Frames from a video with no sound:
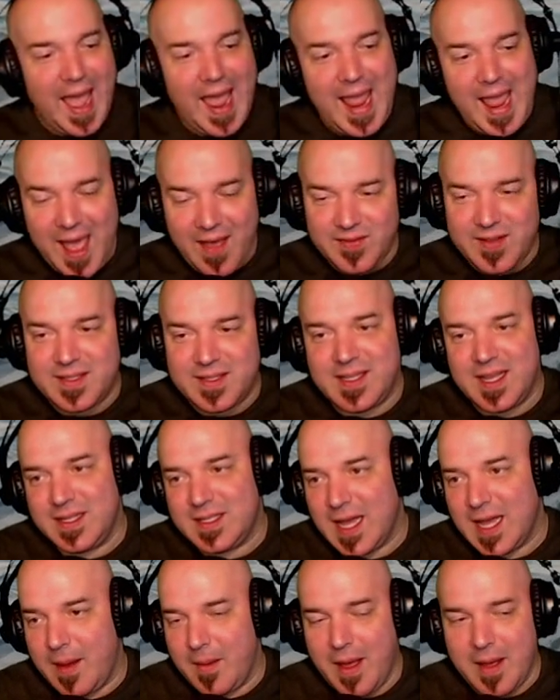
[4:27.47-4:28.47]
Like, I have to
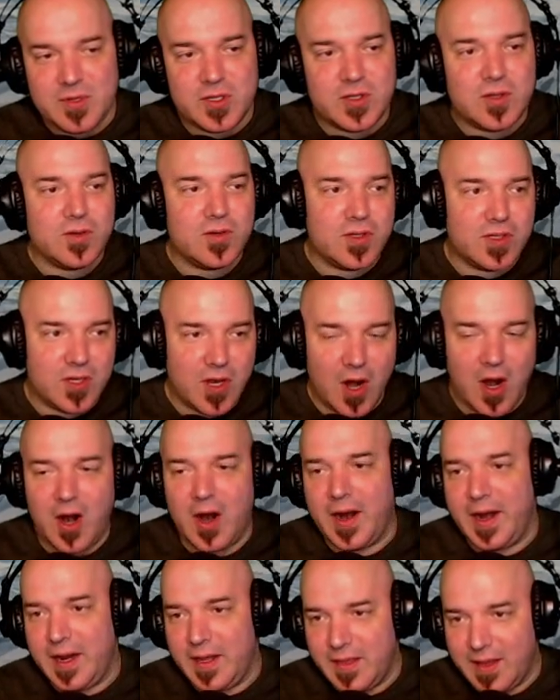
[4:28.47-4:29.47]
take time. I'm so
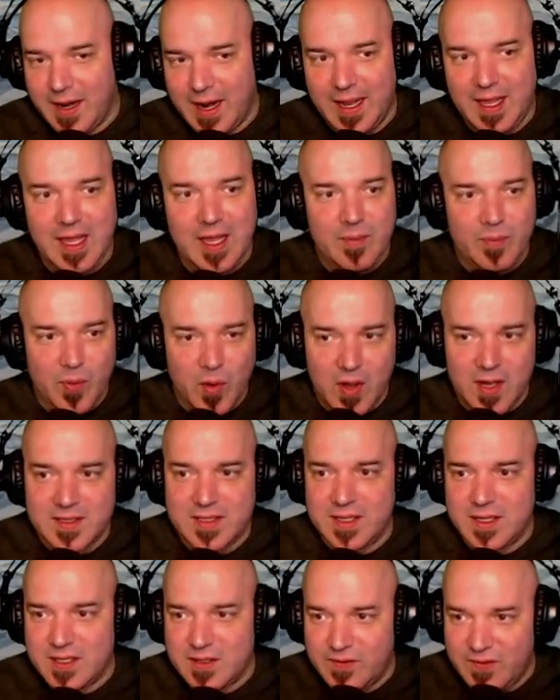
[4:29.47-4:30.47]
sorry that I keep
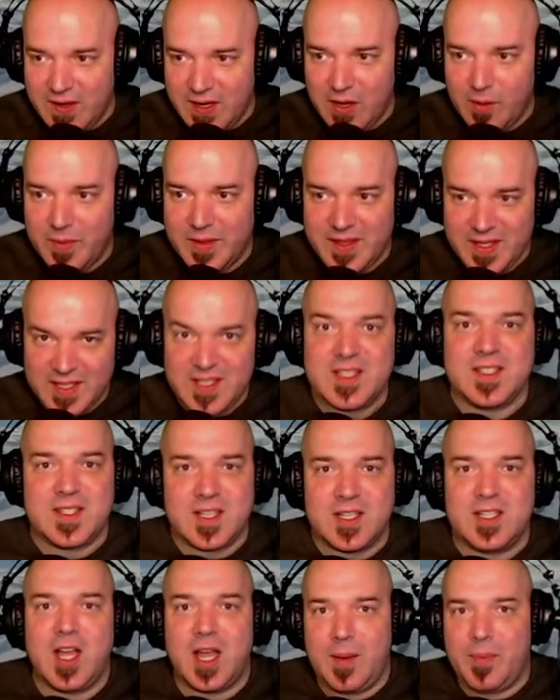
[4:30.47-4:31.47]
pausing this video, but this is
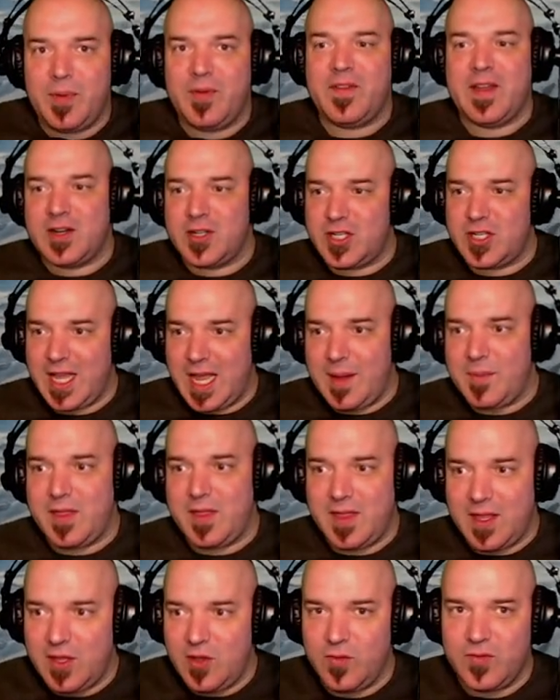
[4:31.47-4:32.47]
the type of
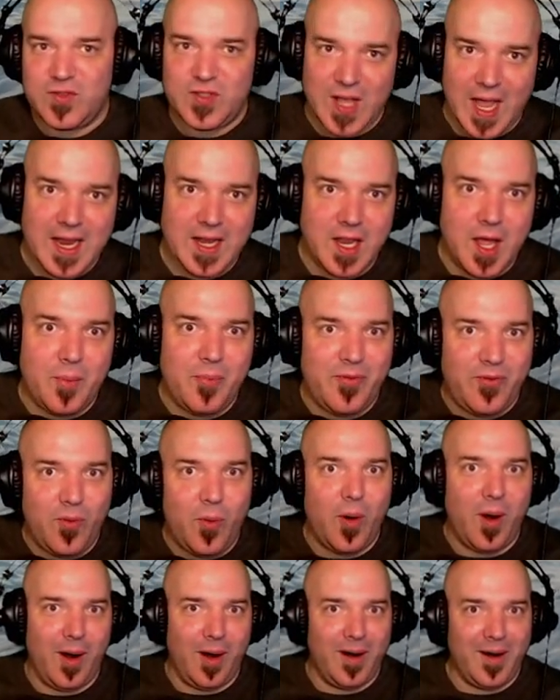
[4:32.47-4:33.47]
entertainment that you've signed up
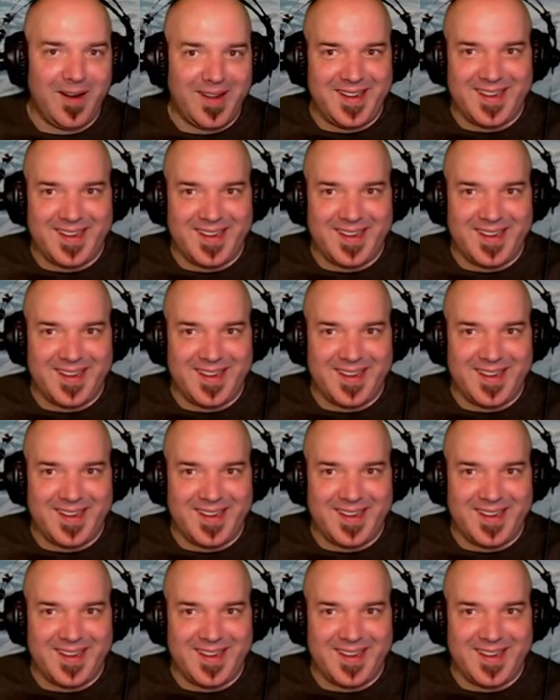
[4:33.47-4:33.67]
for.